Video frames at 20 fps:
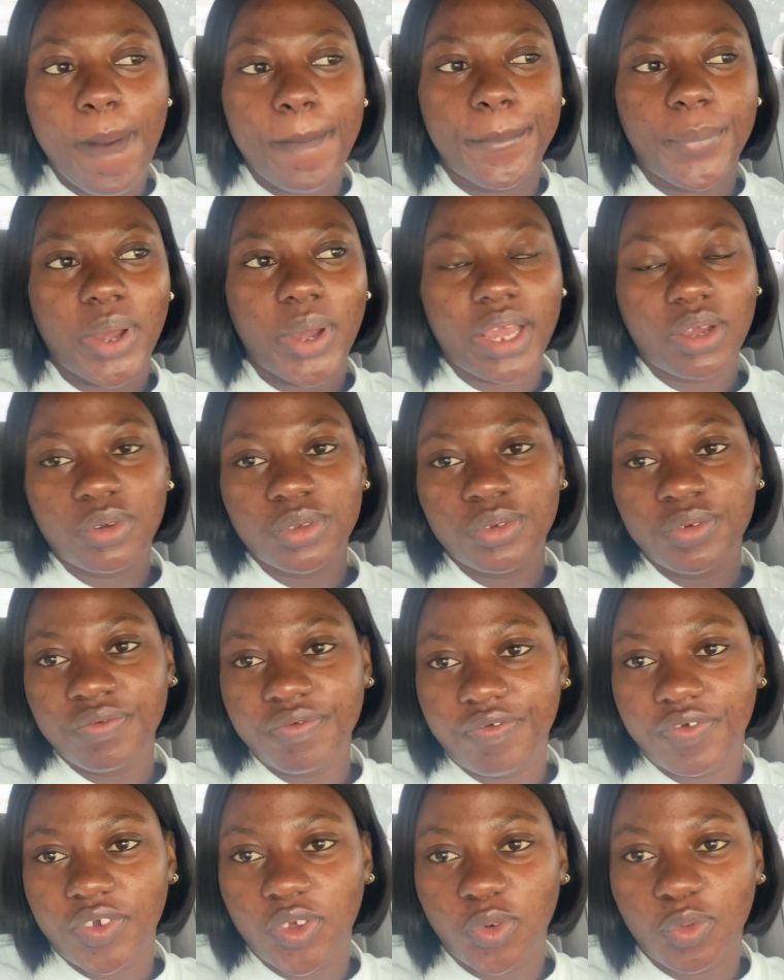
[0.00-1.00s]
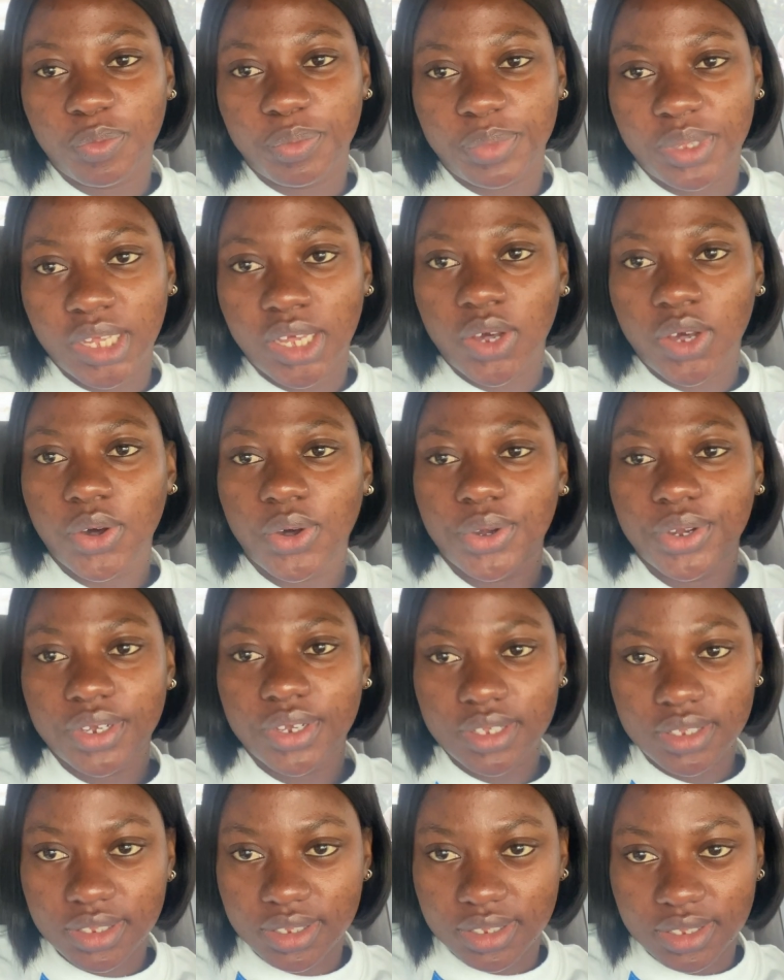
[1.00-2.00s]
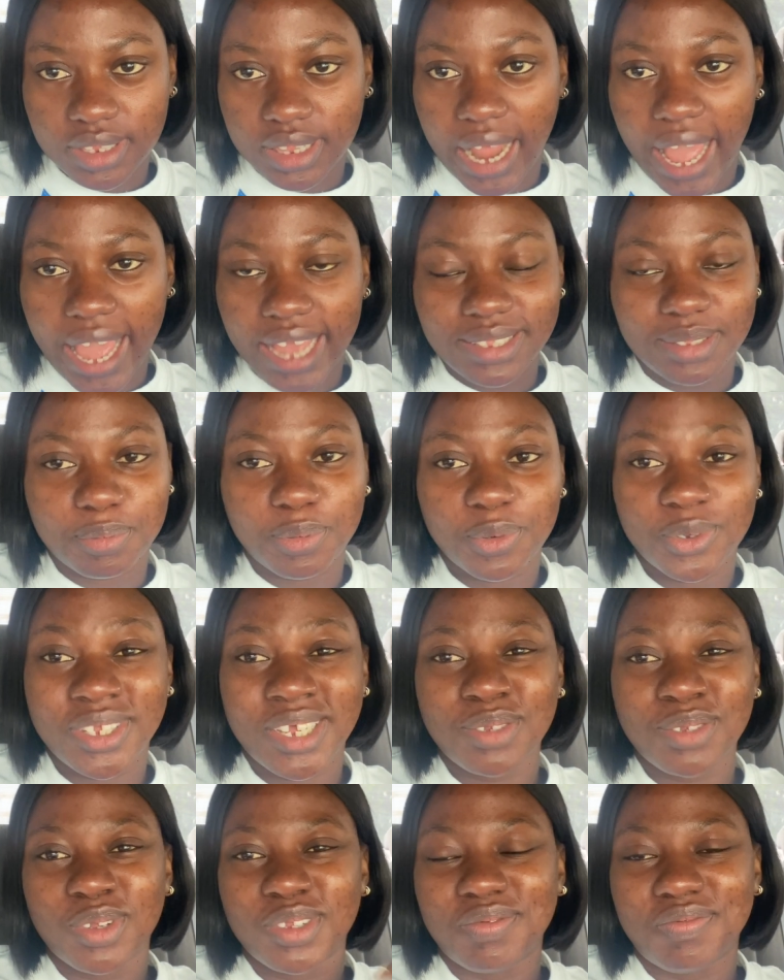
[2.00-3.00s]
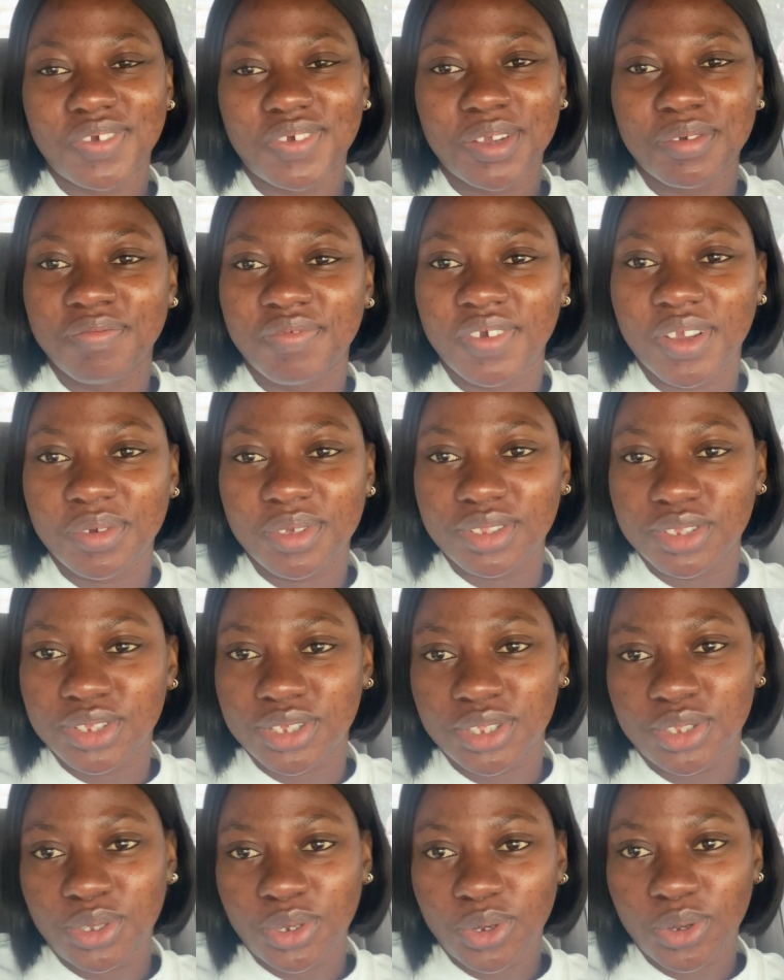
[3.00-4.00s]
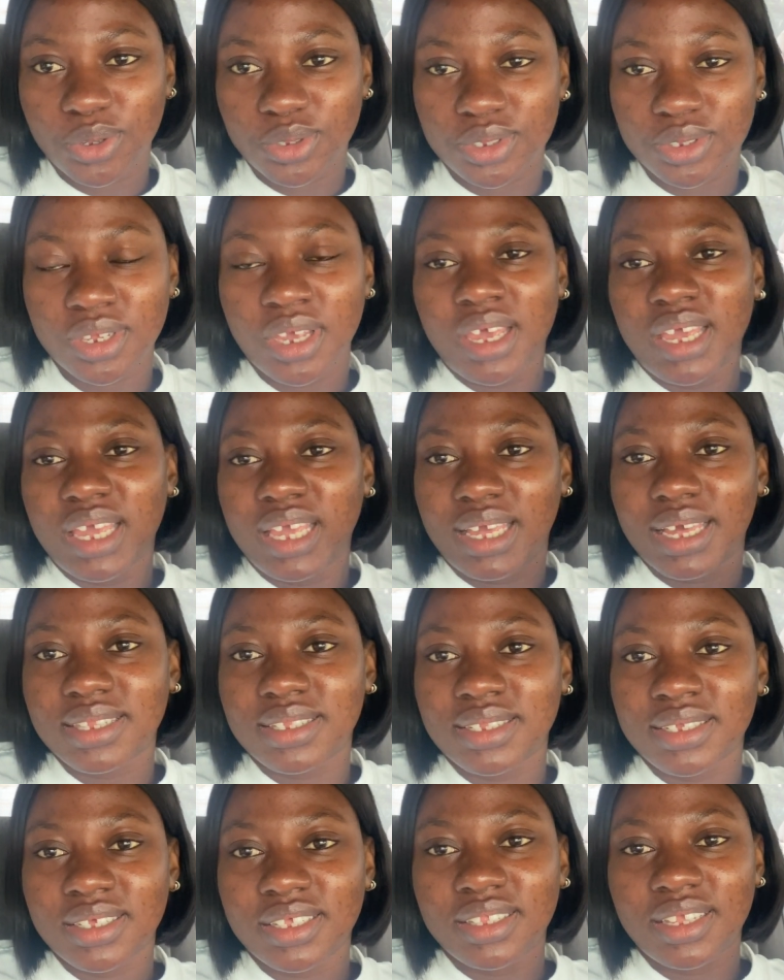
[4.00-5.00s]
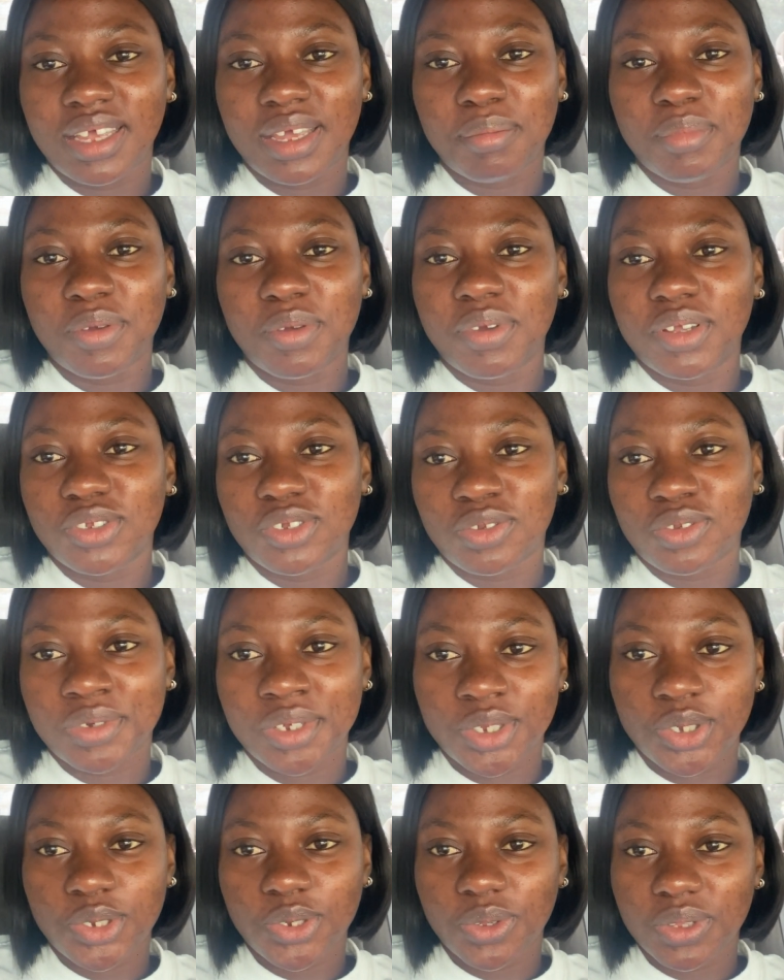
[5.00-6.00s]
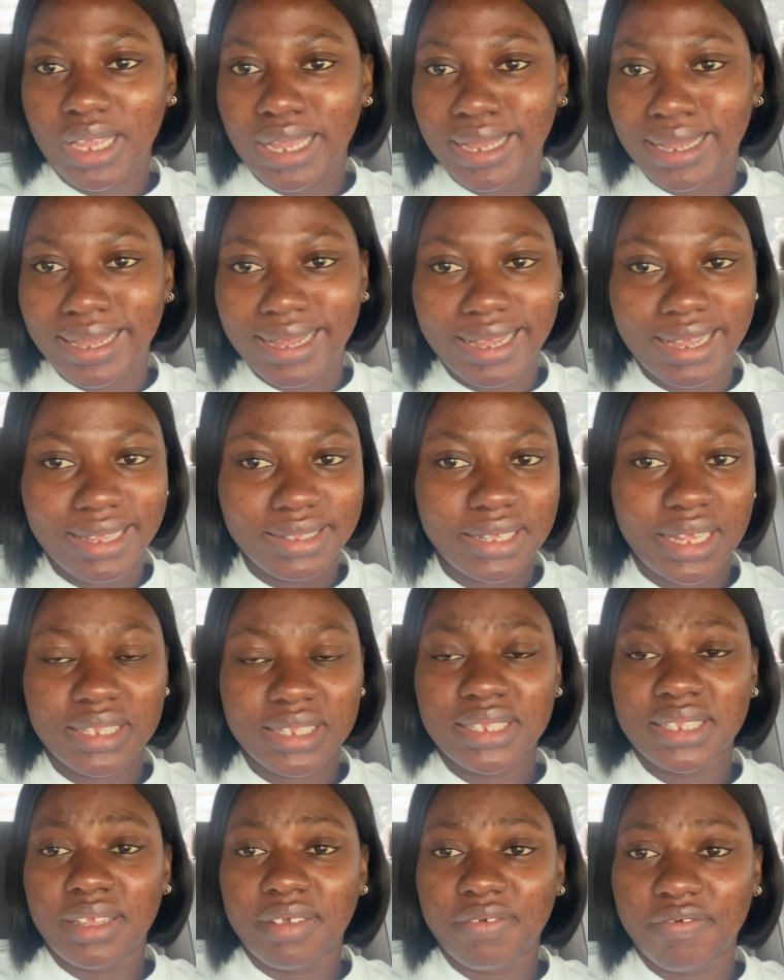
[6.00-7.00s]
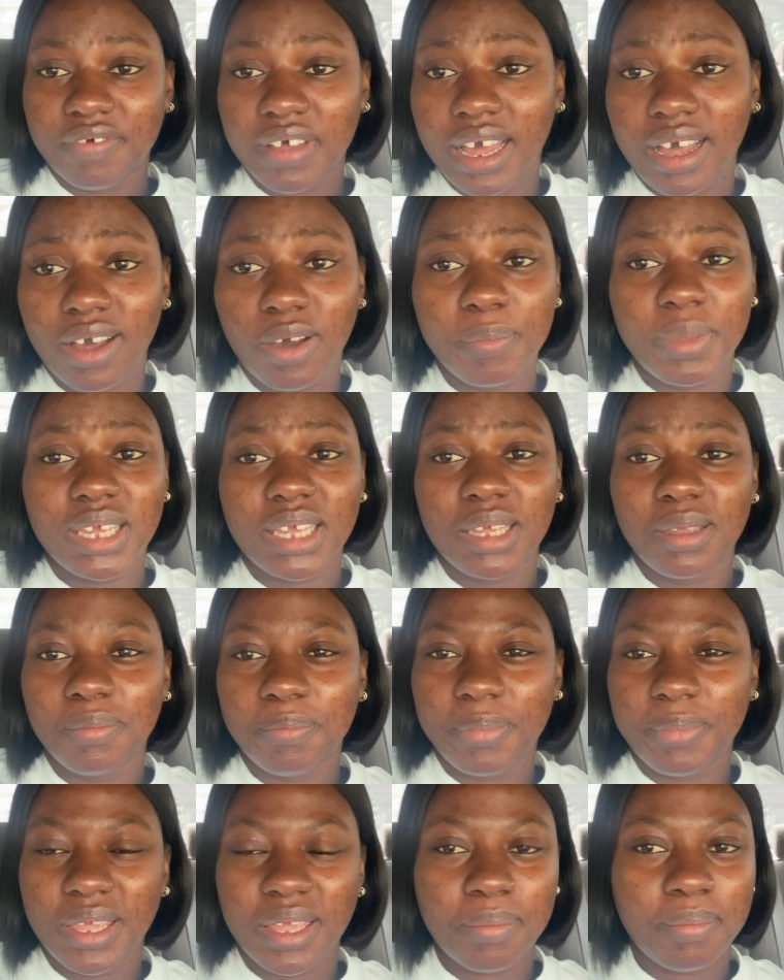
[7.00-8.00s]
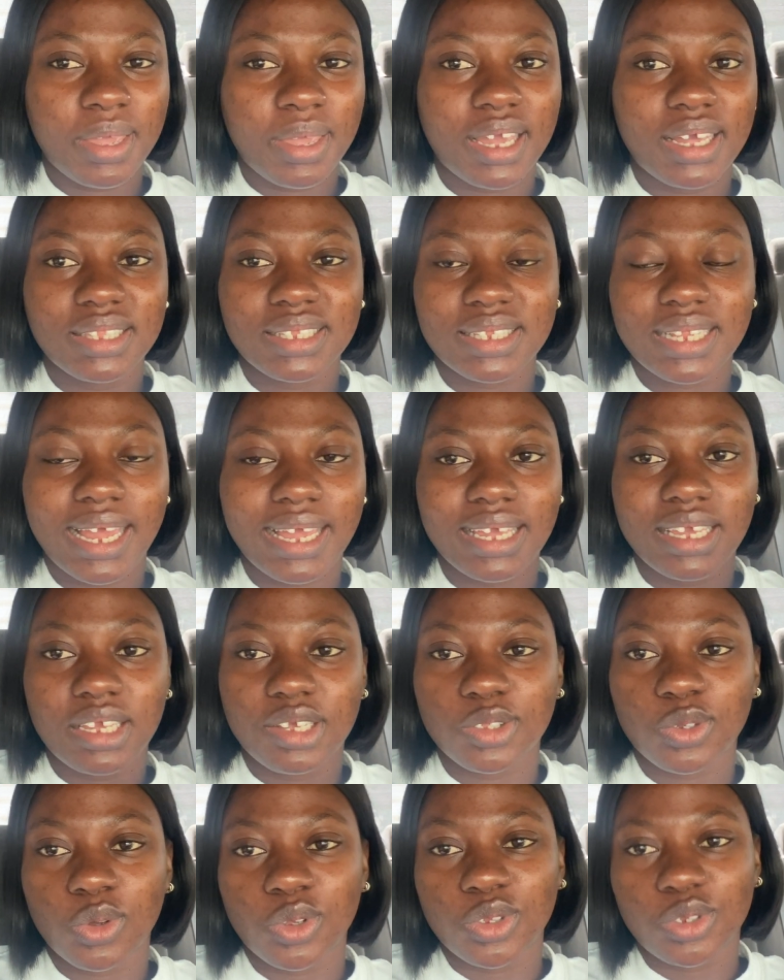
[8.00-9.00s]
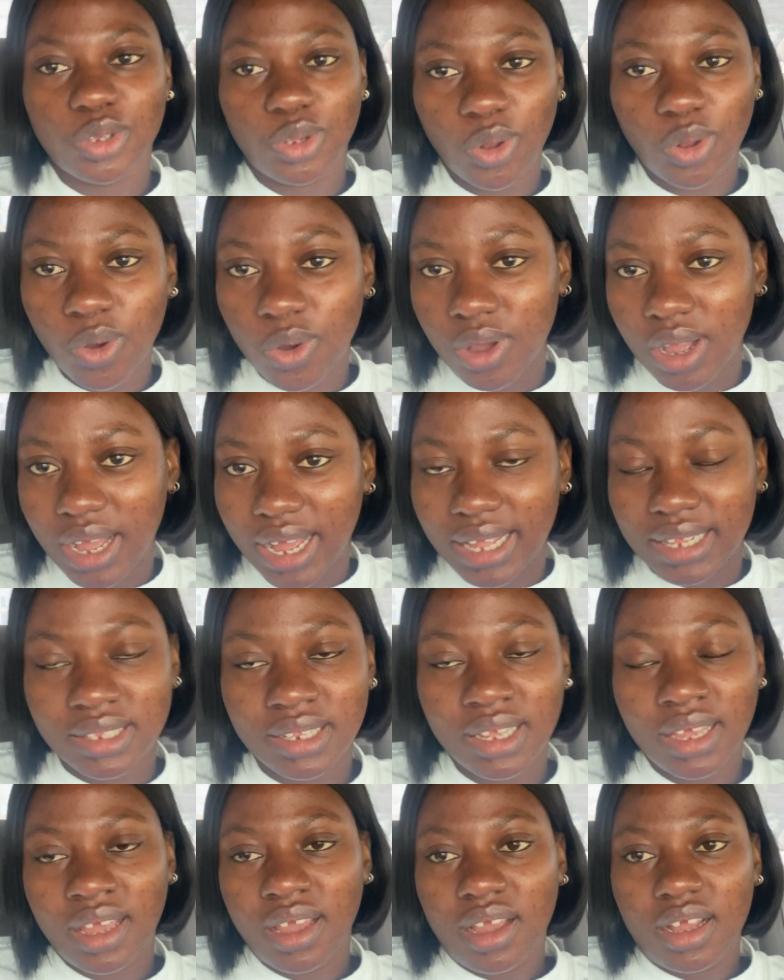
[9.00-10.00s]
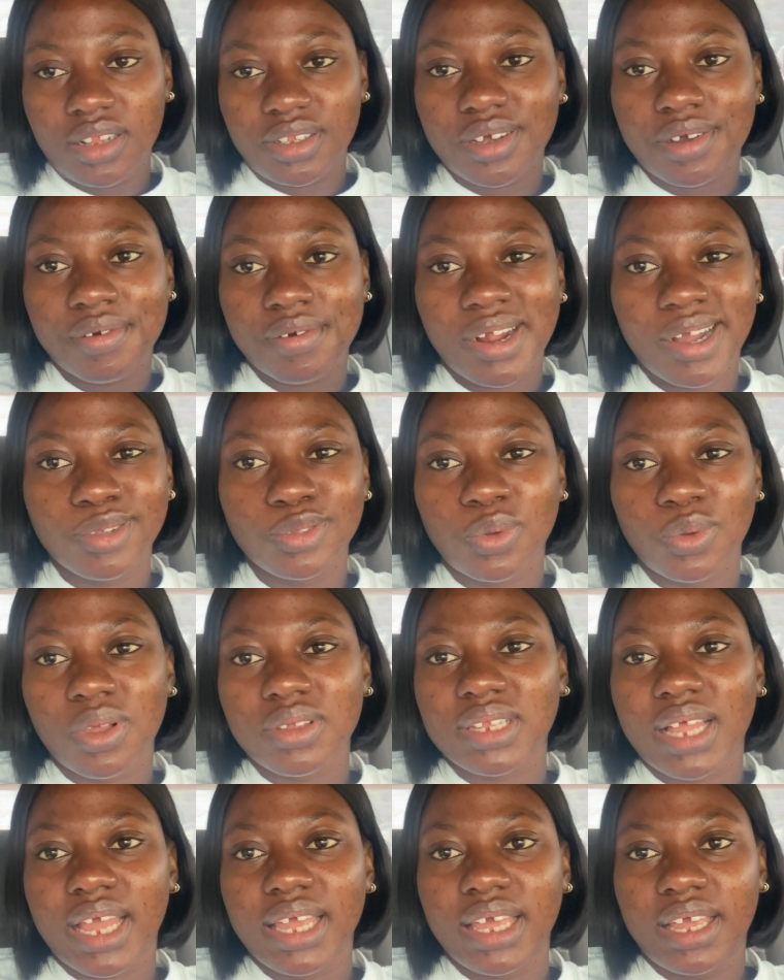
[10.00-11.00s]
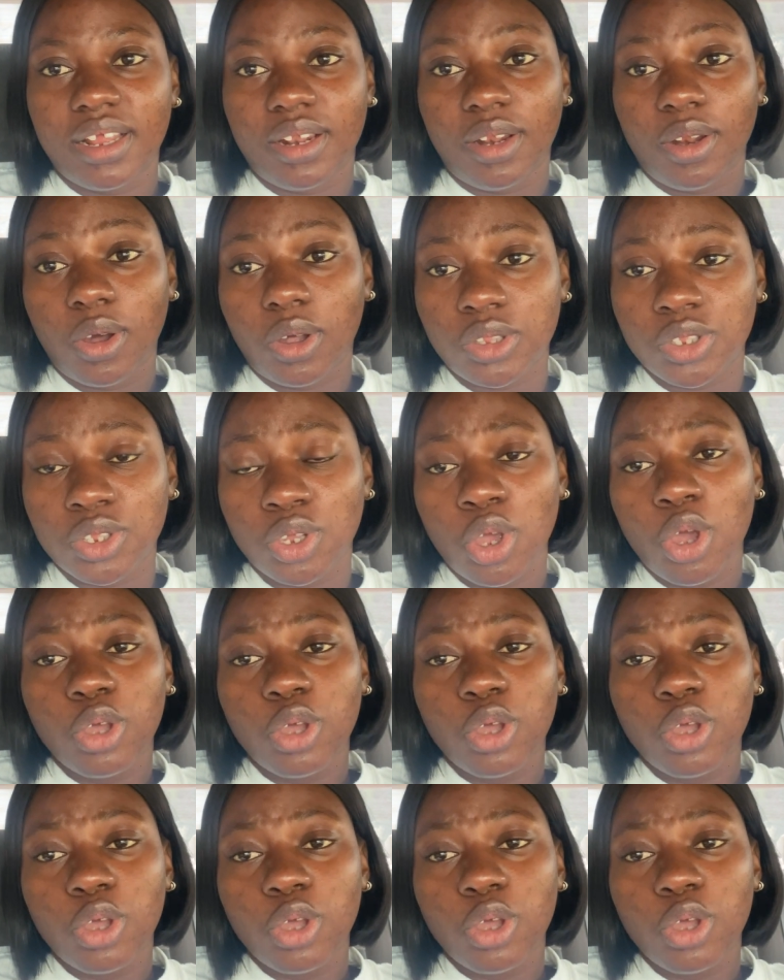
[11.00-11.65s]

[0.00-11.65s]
but I couldn't film because like the process was very very tedious. Getting um, a registration card, getting a file, making payments, like it was long and the crowd was like a lot.